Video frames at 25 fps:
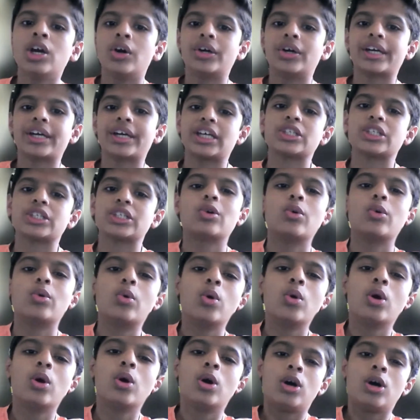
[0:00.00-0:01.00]
Okay, so
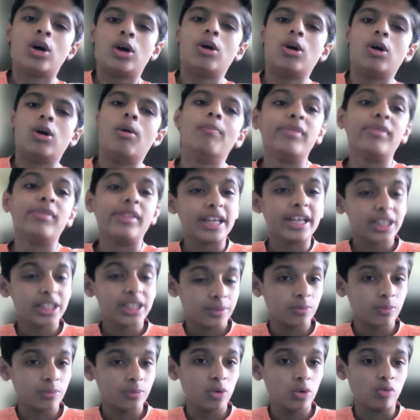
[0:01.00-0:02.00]
let's
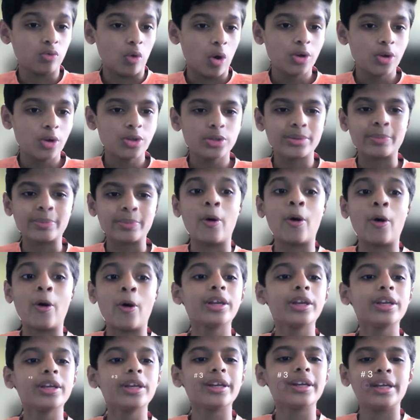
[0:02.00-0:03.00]
move on to
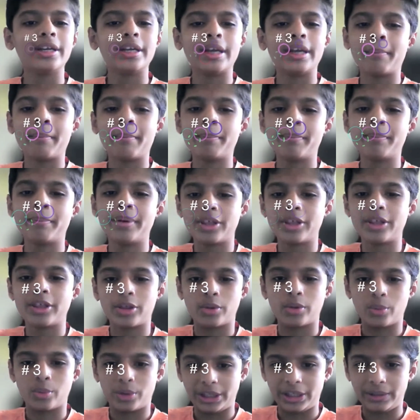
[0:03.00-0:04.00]
point number
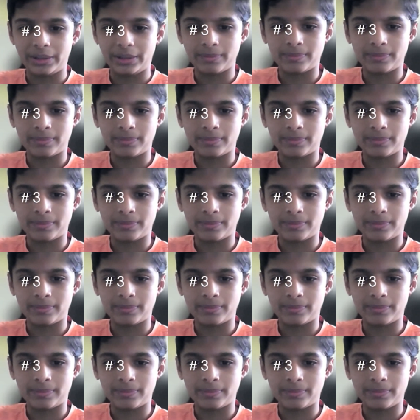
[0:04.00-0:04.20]
3.